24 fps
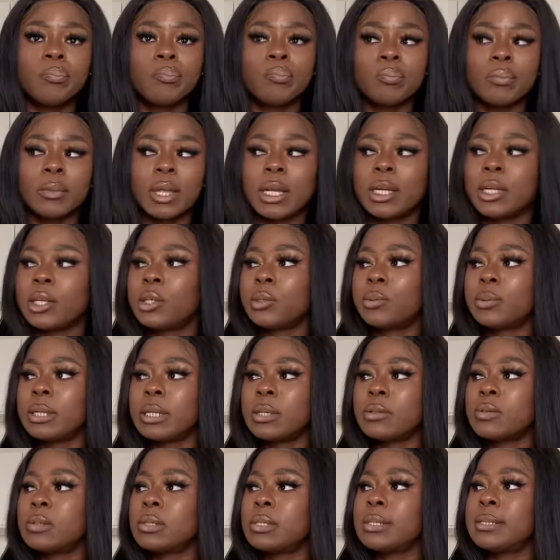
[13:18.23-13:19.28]
I don't know what
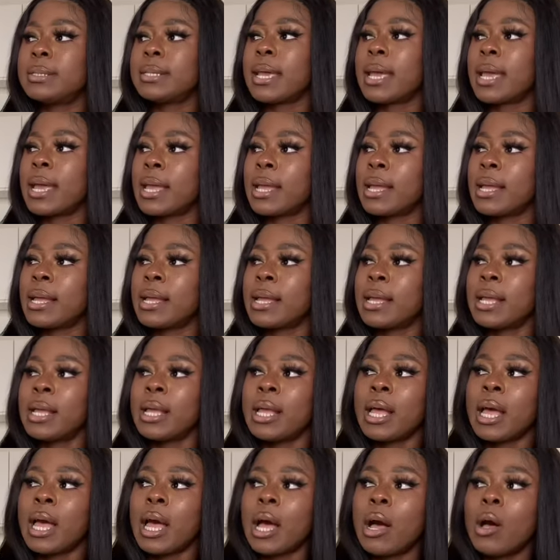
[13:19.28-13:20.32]
else to say.
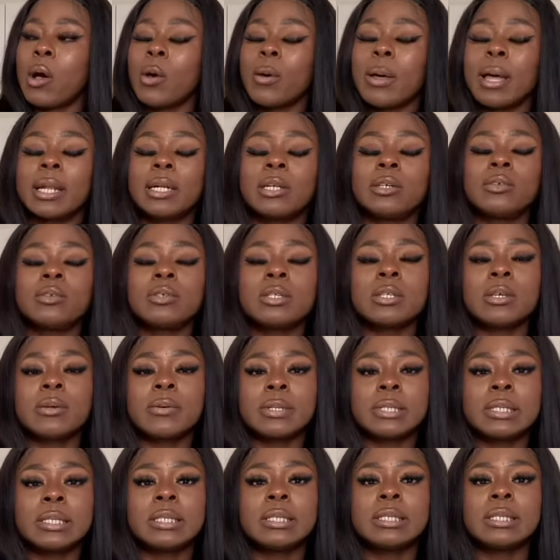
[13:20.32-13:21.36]
Oh, and I also
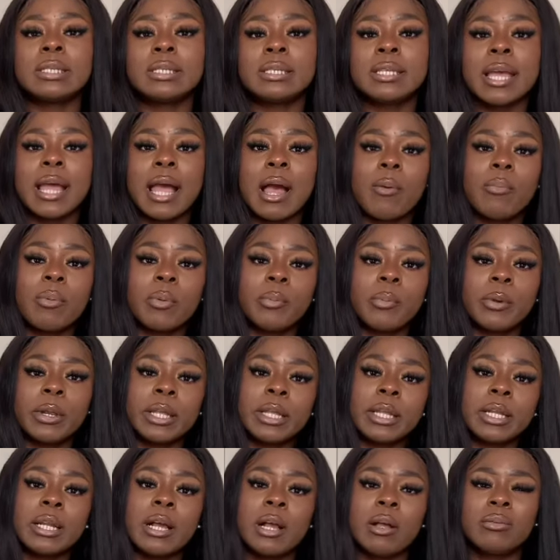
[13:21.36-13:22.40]
wanted to say I'll be
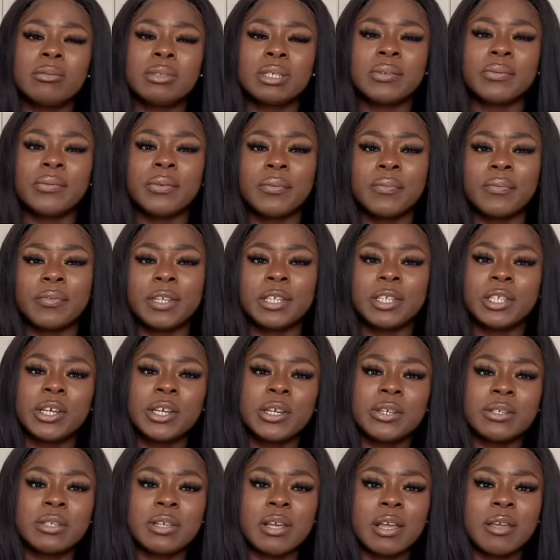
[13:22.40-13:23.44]
bringing out different
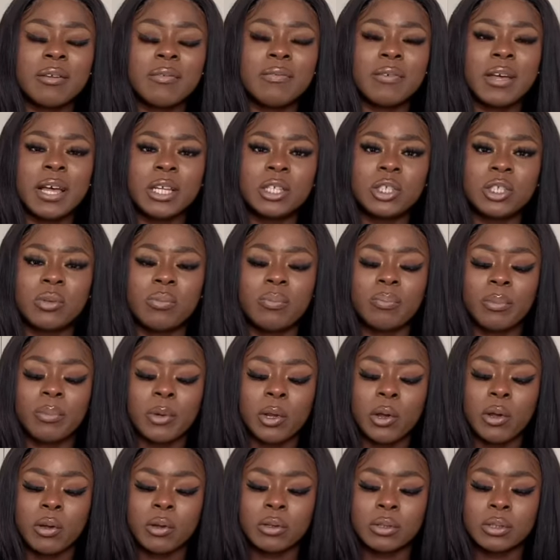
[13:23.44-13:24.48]
videos like fashion
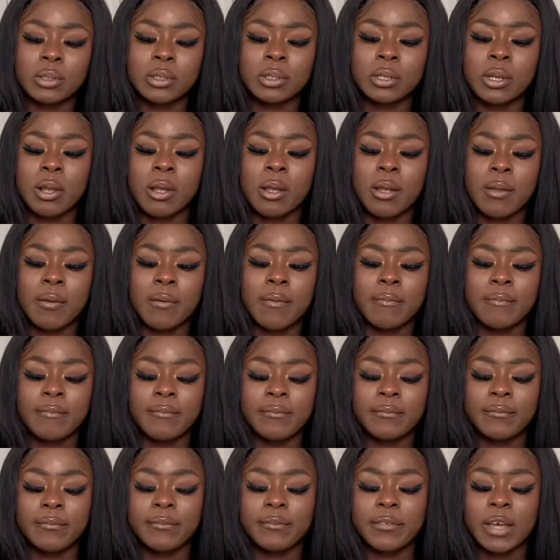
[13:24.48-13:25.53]
blogs,
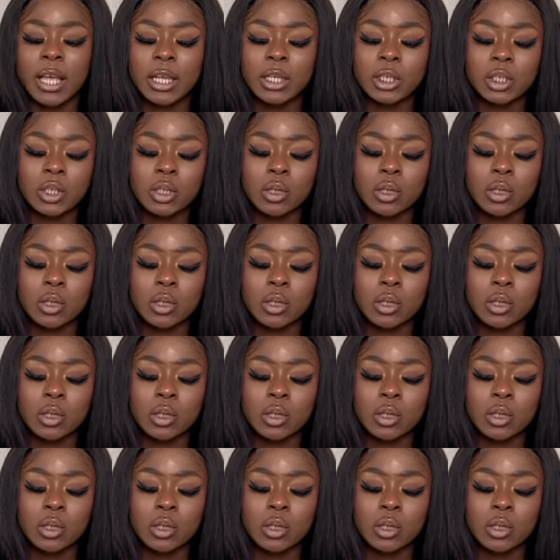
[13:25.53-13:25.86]
fashion